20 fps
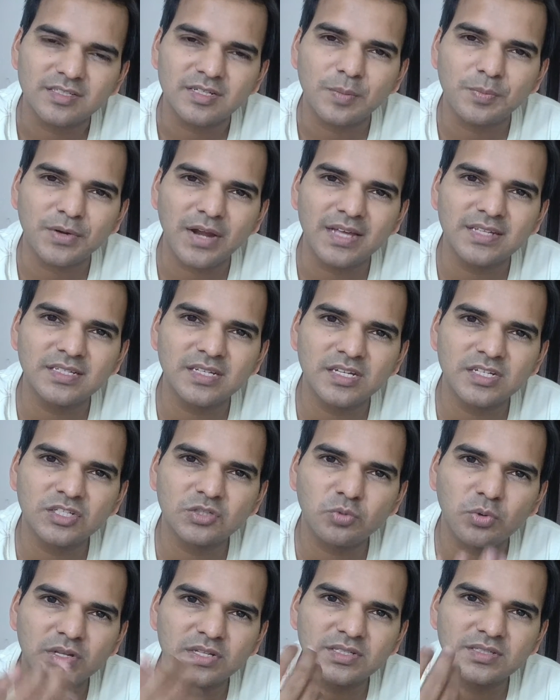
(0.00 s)

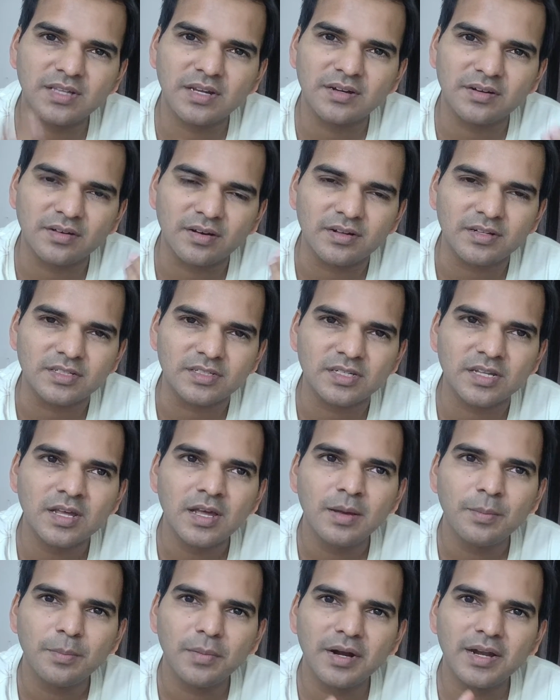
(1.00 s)
surprises, twists and
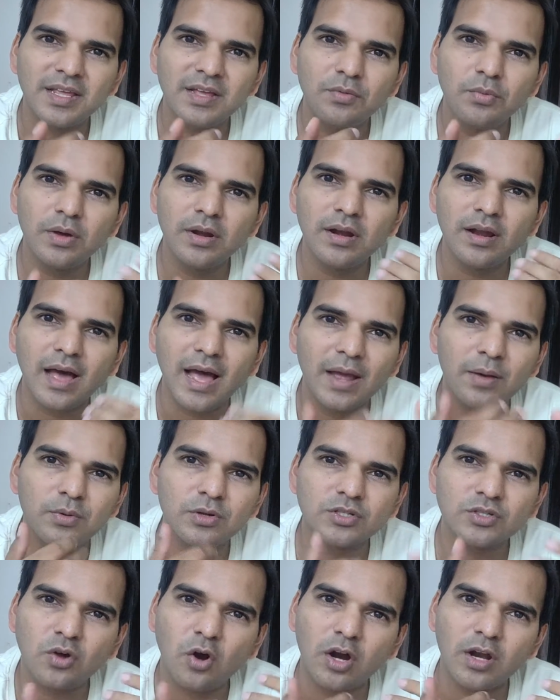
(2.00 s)
turns, but even I
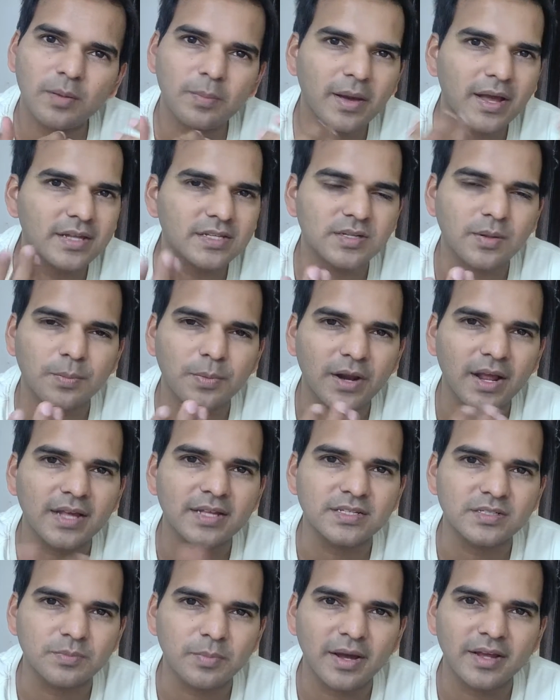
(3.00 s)
was caught by
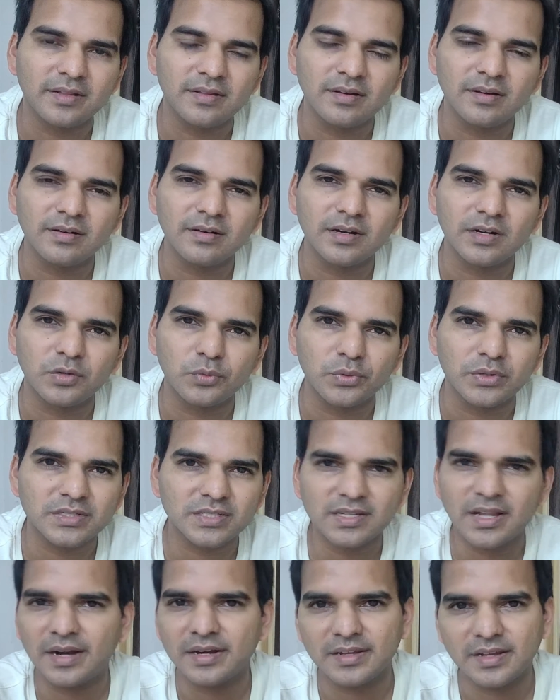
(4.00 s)
surprise by the
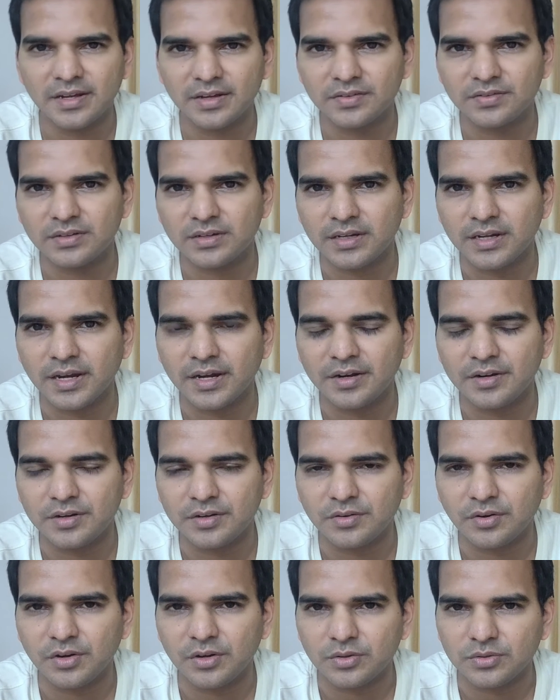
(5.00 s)
twists that he had
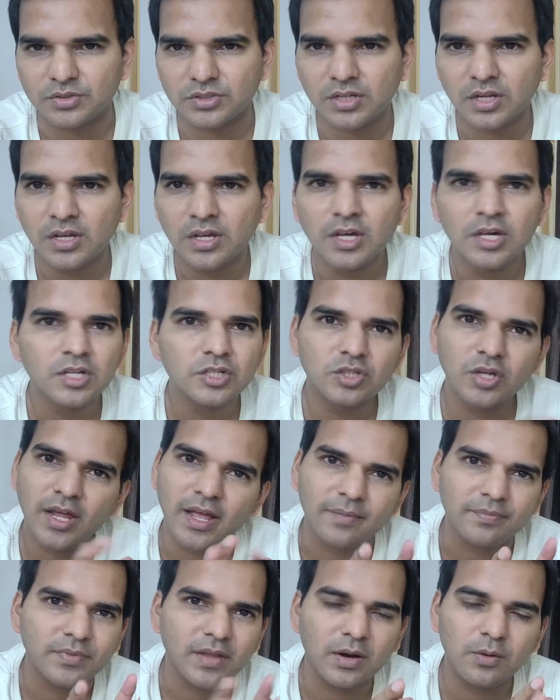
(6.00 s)
introduced. So
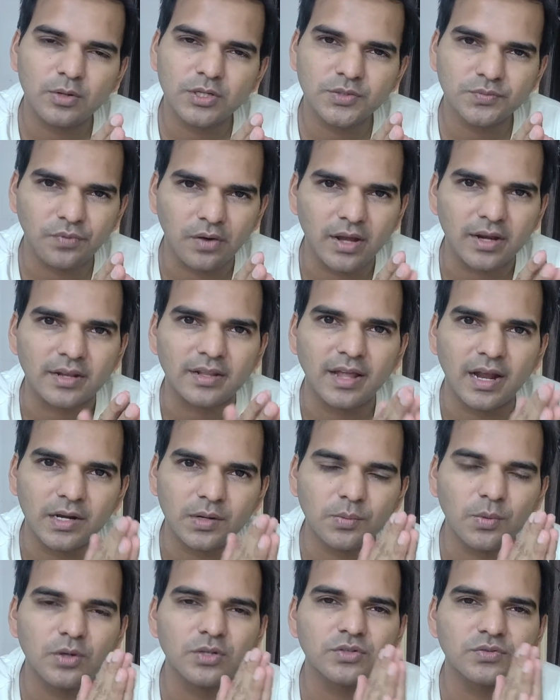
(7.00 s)
yeah, that was fun,
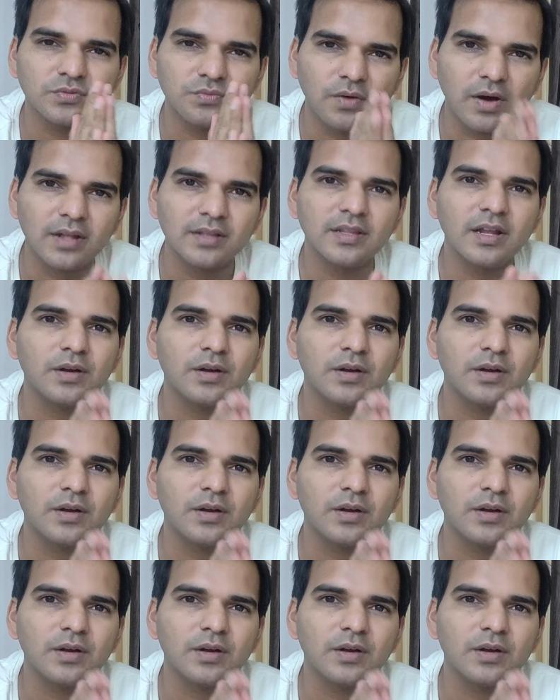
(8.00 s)
that was